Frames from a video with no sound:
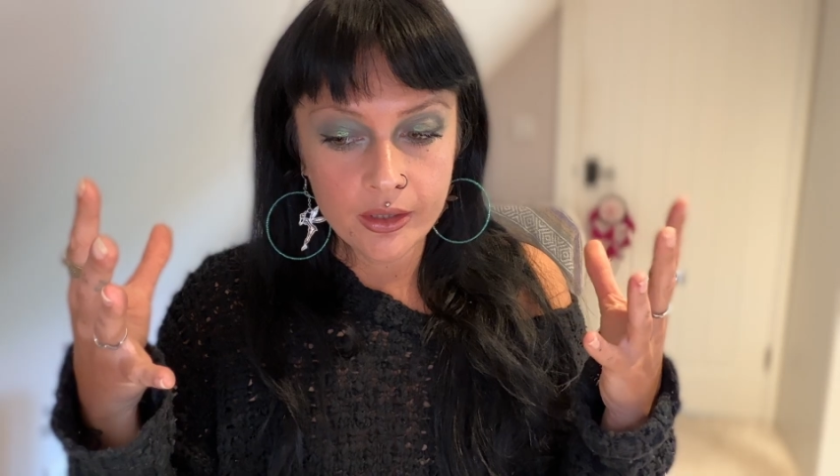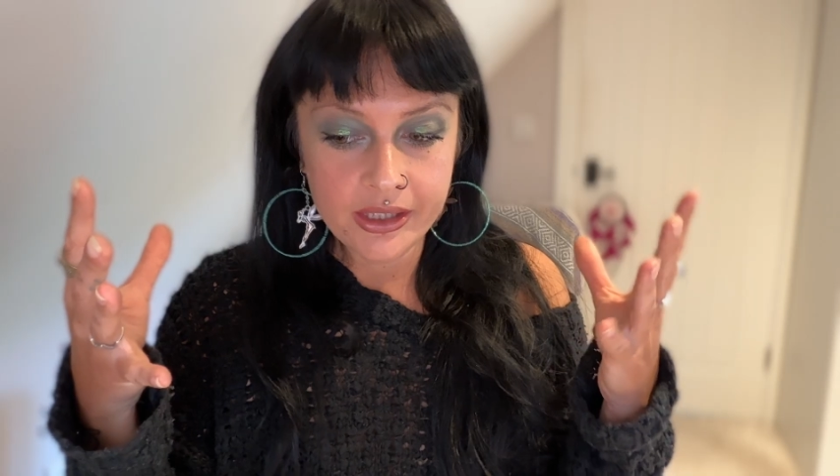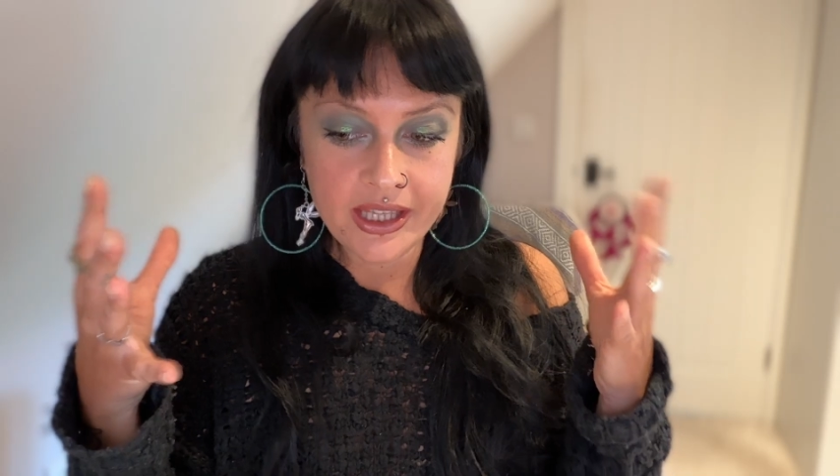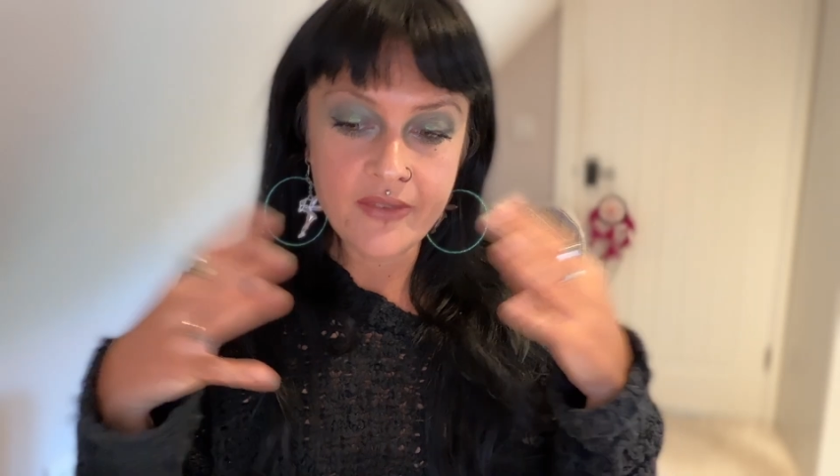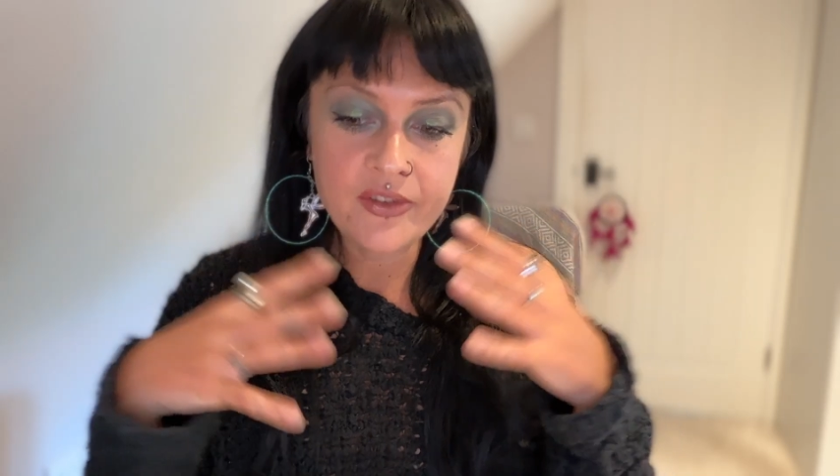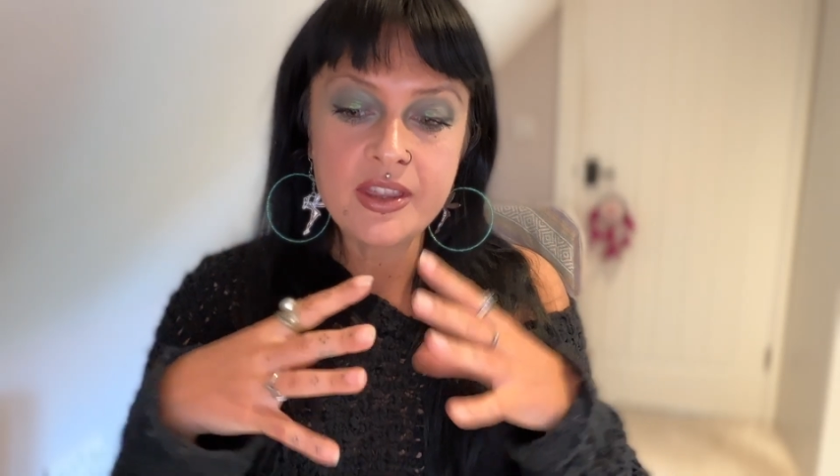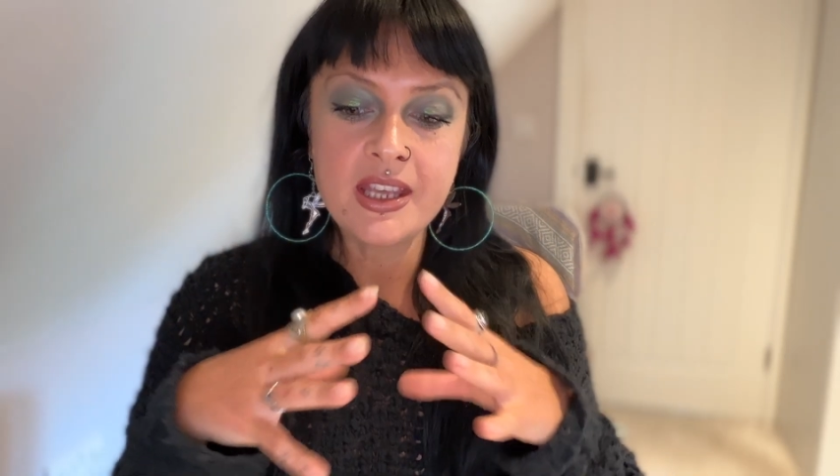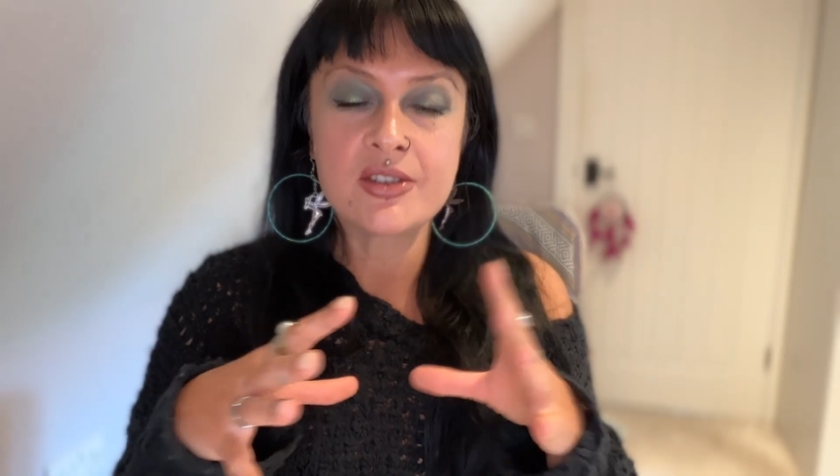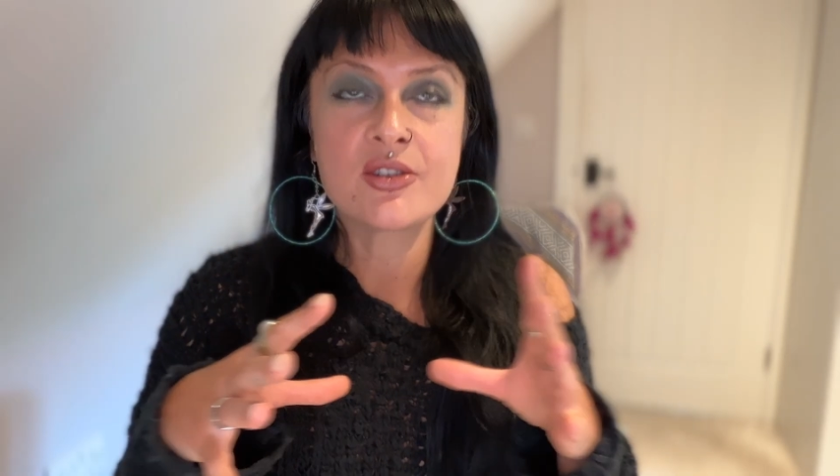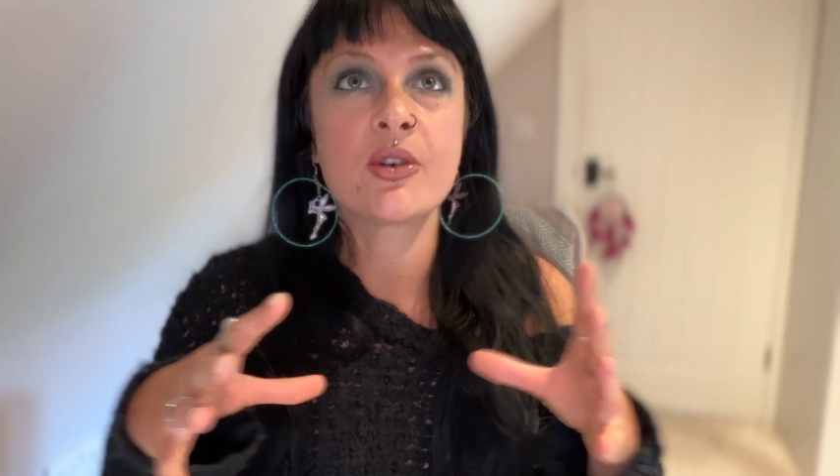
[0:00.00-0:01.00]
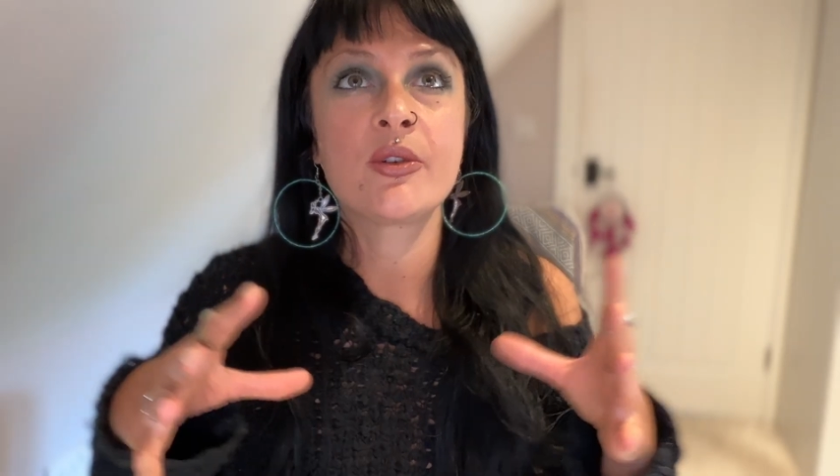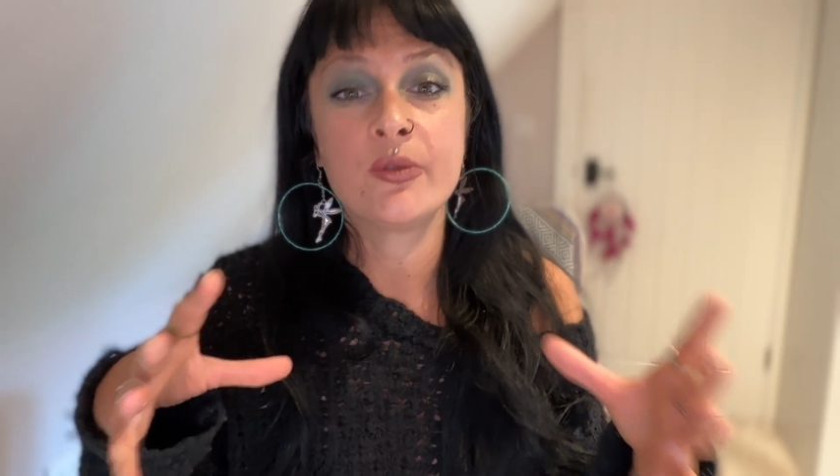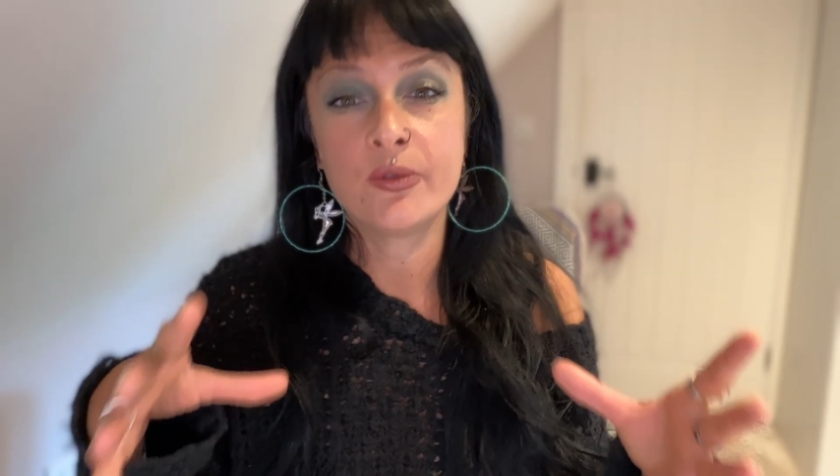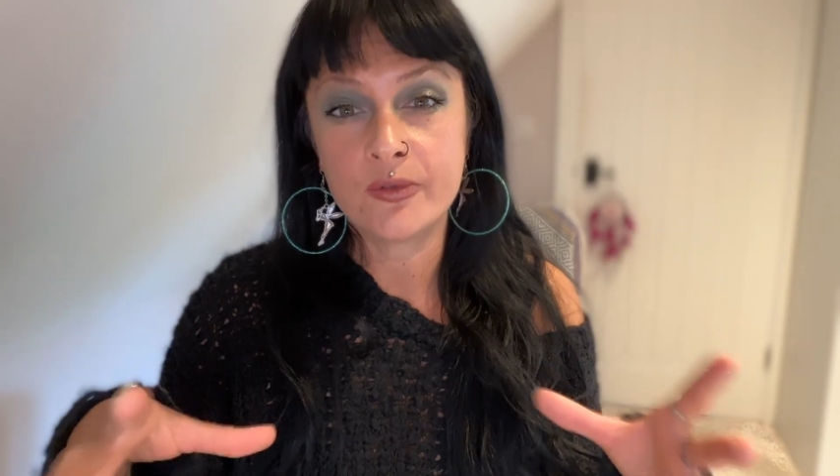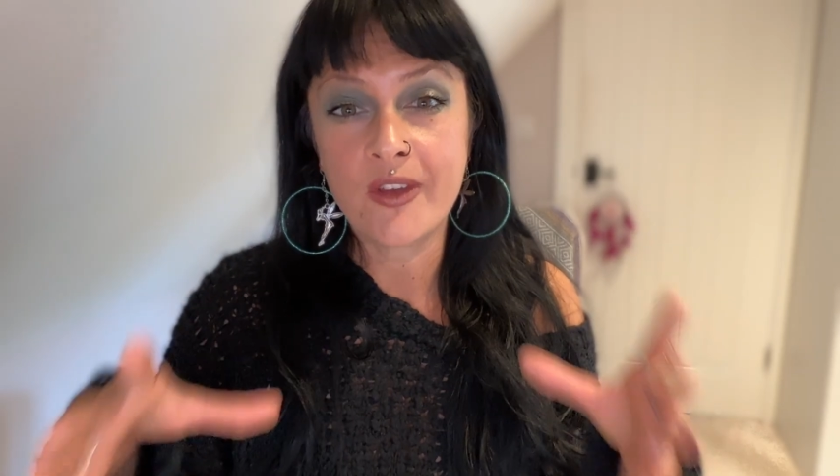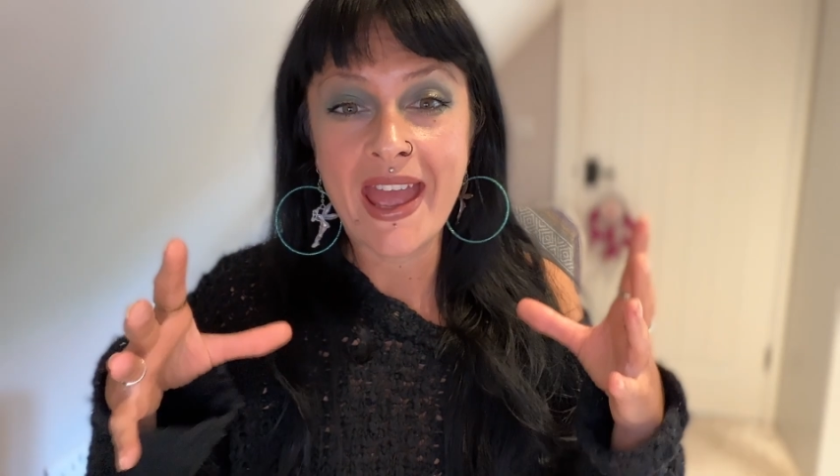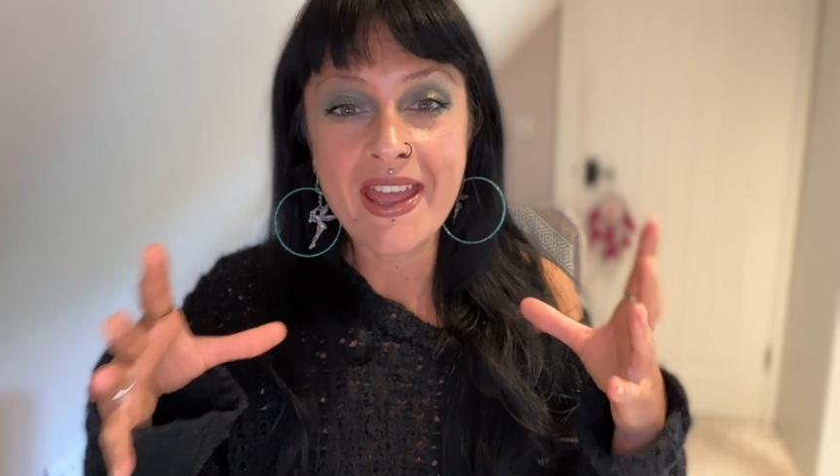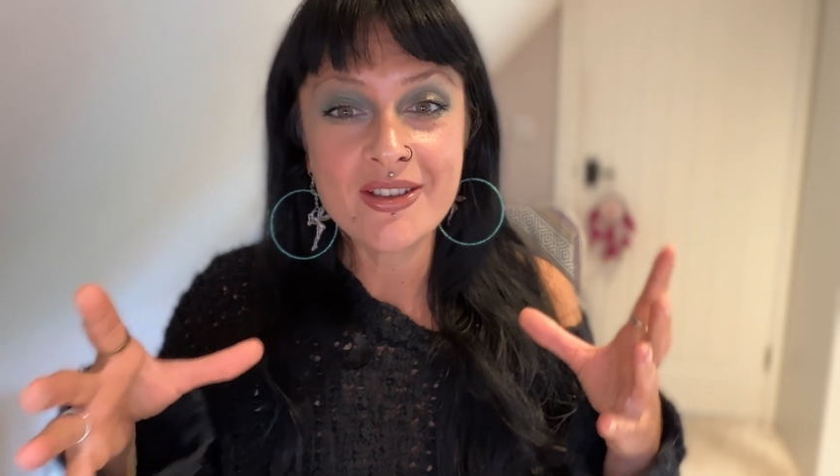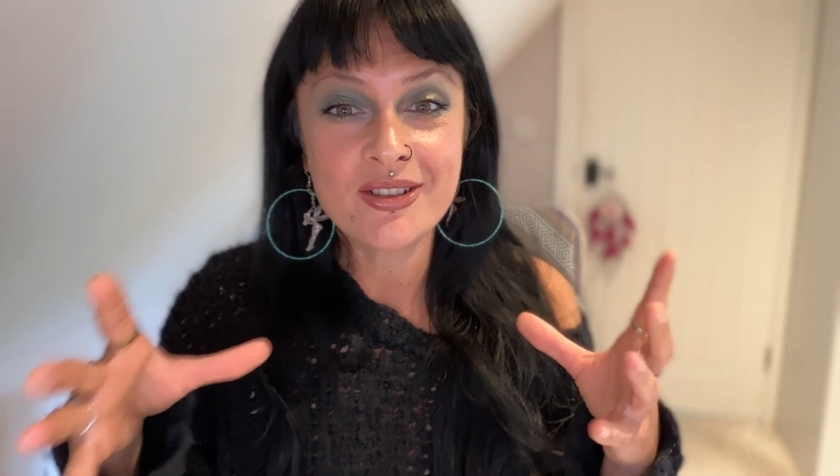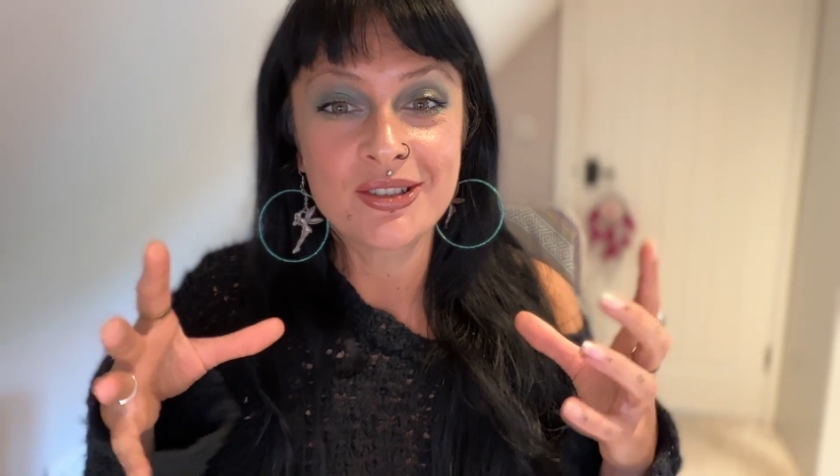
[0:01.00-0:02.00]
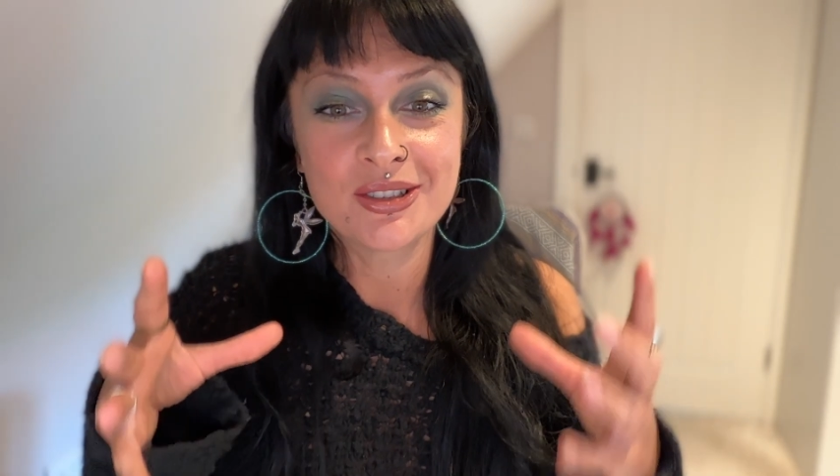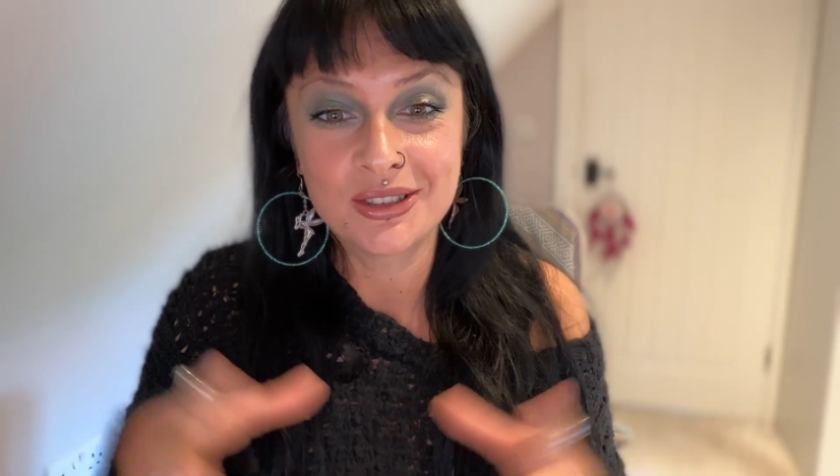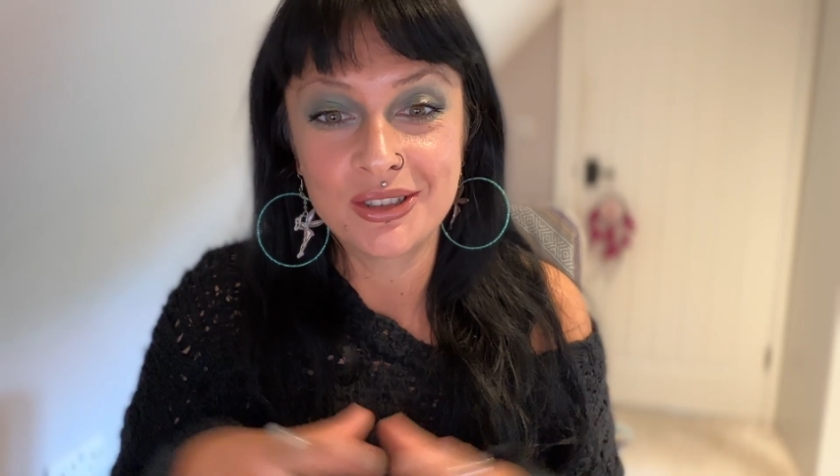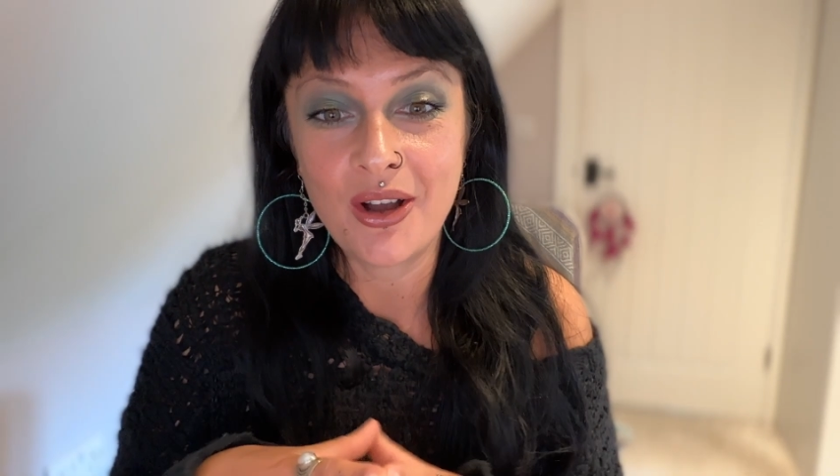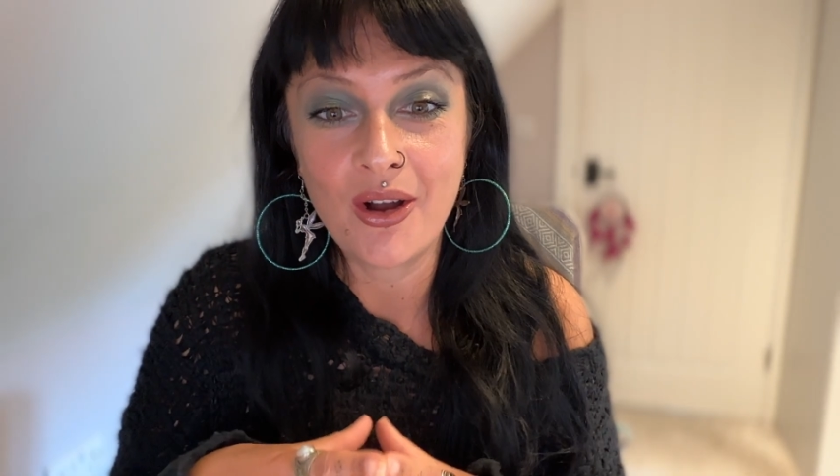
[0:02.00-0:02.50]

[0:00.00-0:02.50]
given this sort of veil